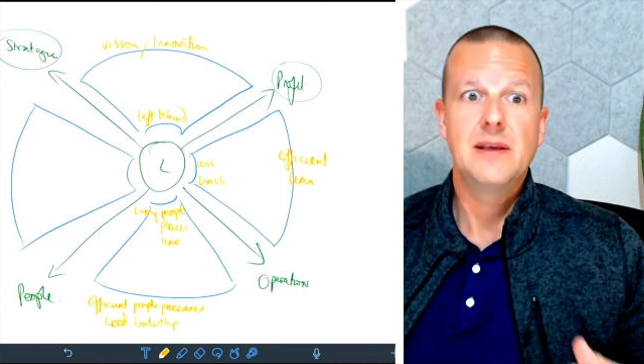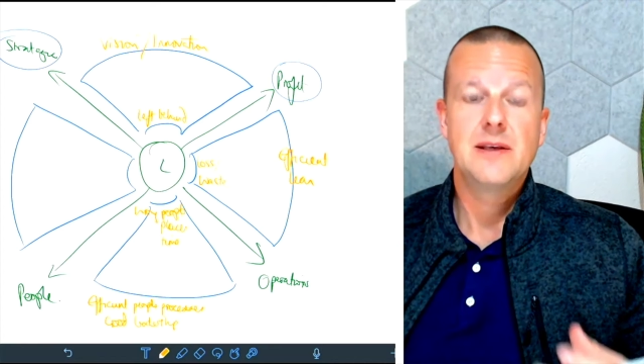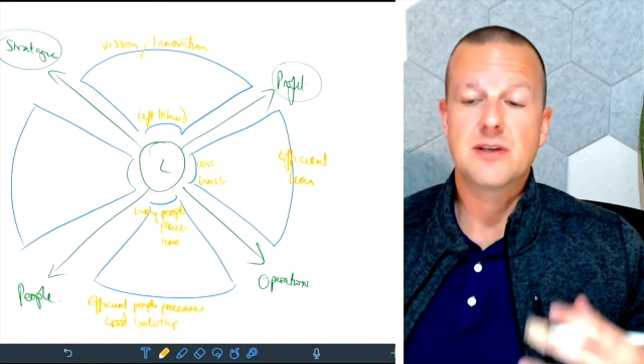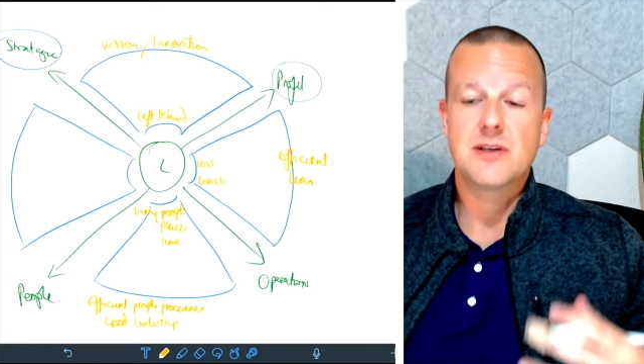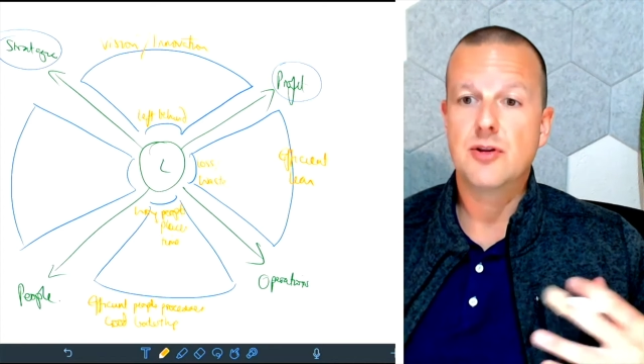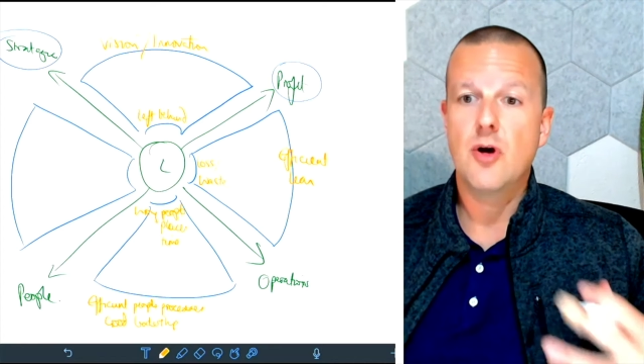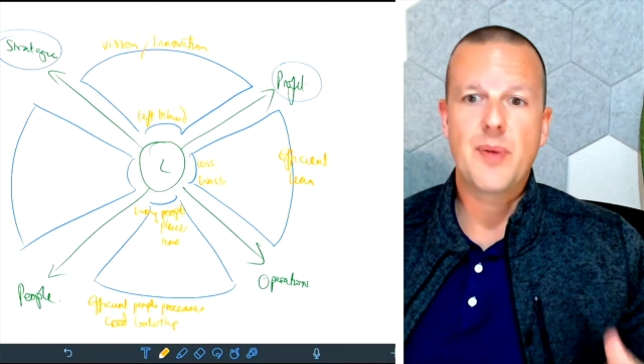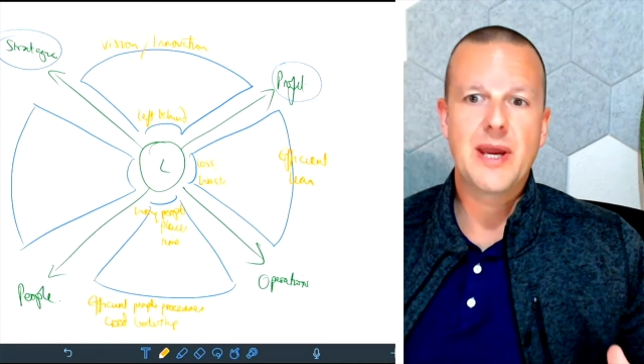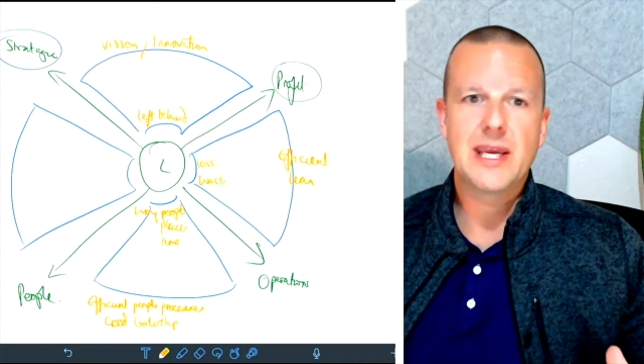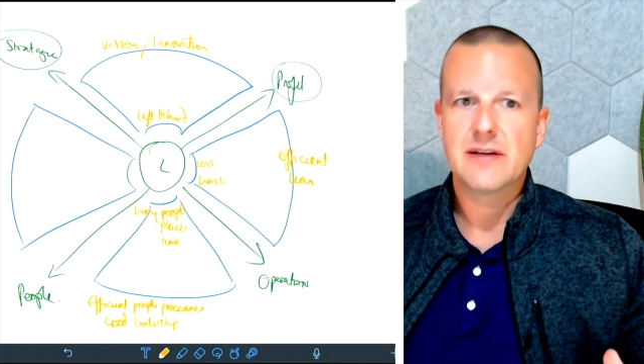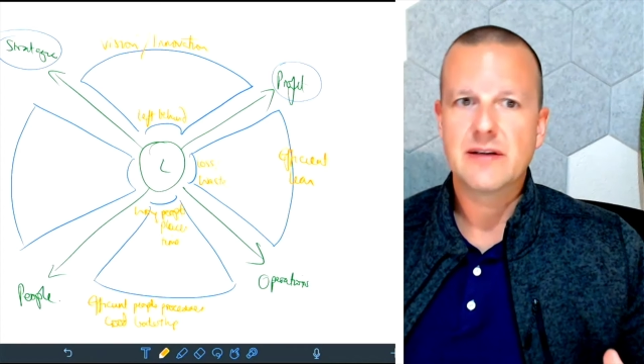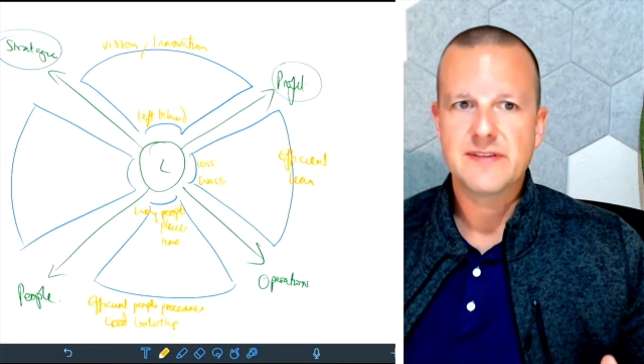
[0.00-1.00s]
So not
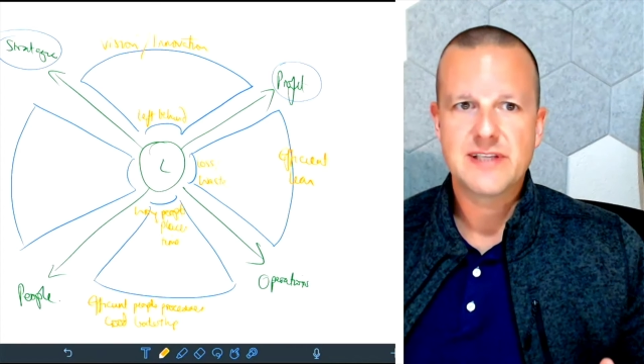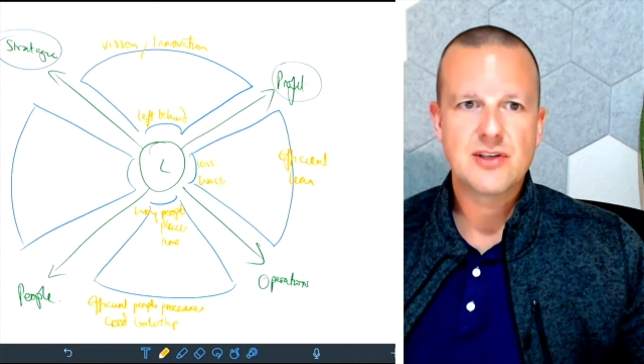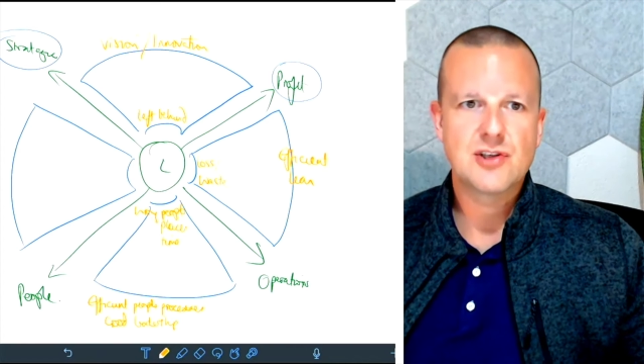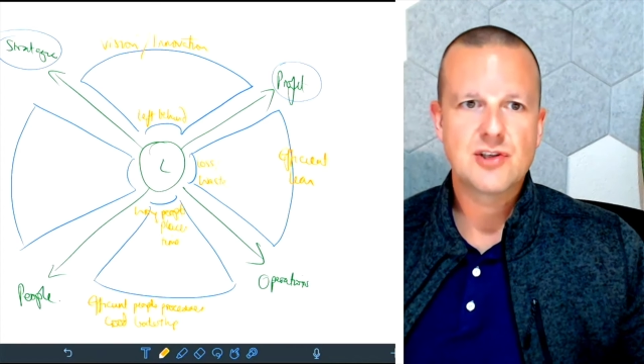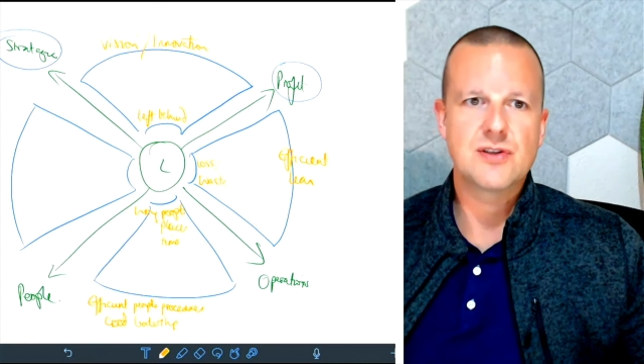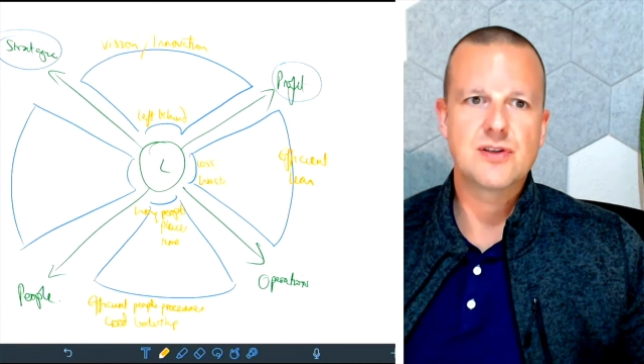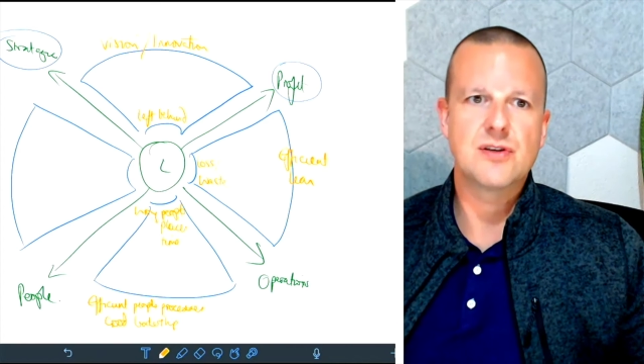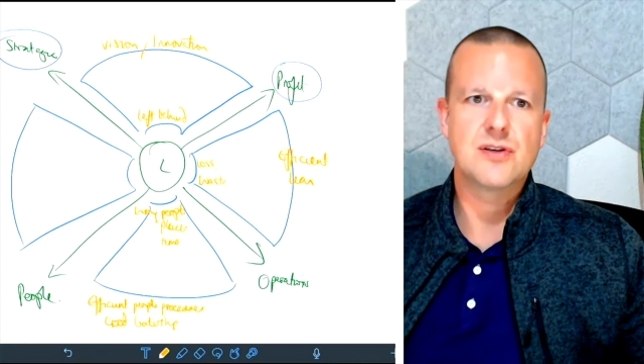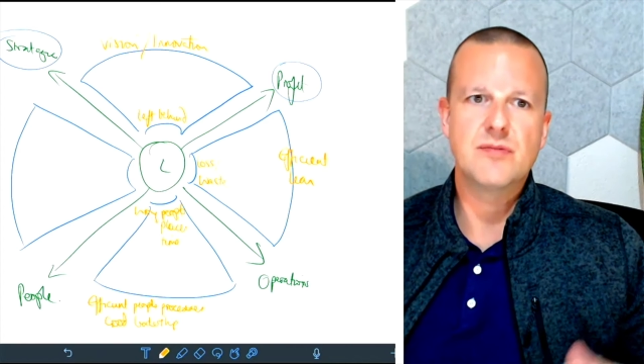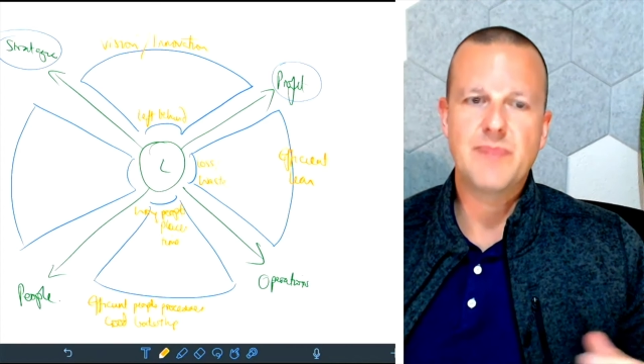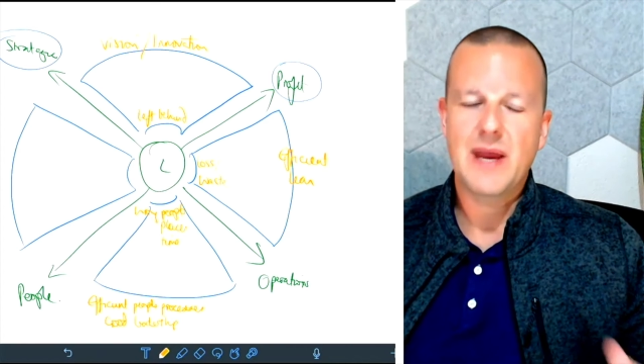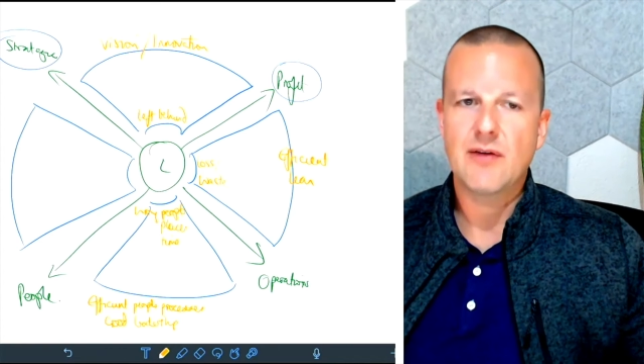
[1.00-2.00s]
paying enough attention
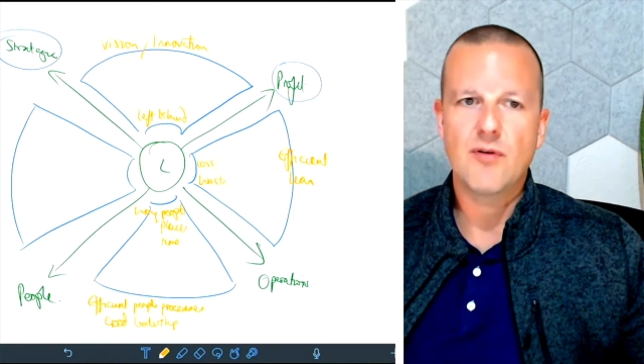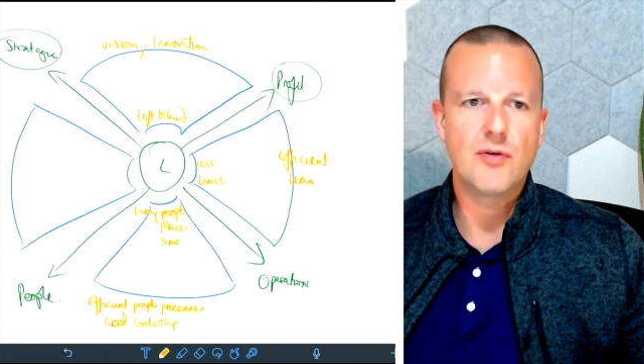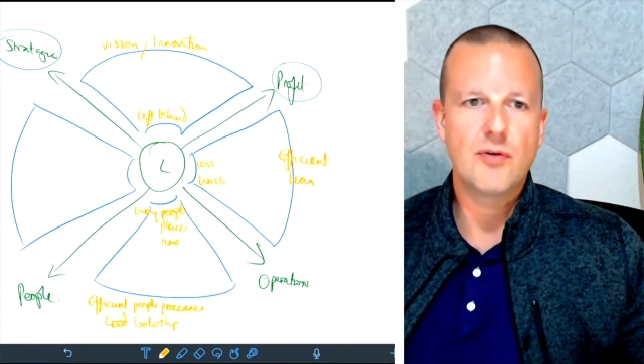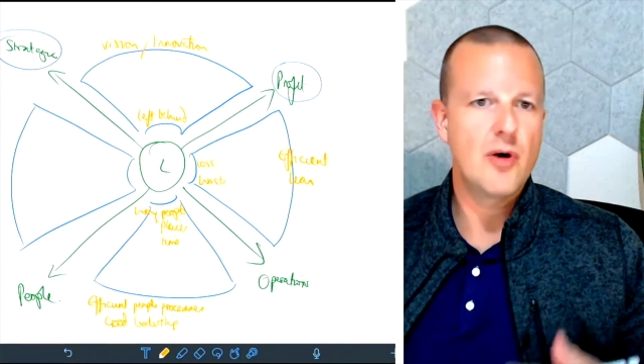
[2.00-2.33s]
to payroll,